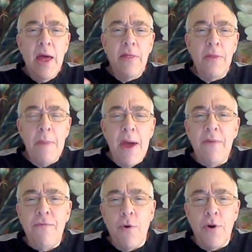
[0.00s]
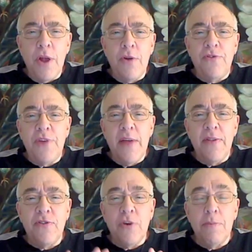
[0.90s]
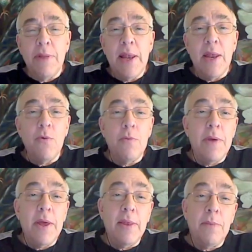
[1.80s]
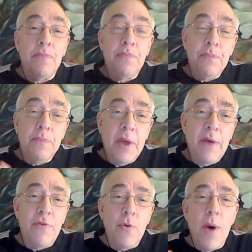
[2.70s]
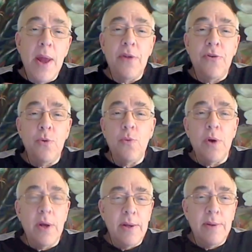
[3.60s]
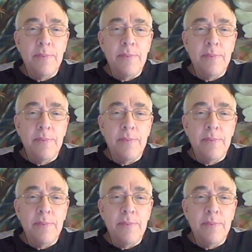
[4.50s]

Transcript: The metaphor to understand this completely would be if you wanted to,